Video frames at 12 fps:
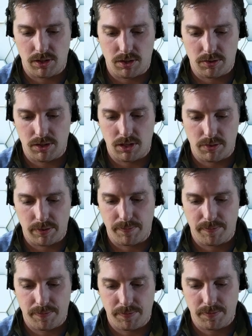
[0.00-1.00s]
and lower and lower.
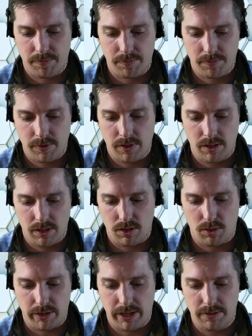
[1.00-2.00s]

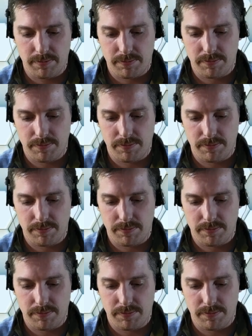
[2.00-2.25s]
All the way up.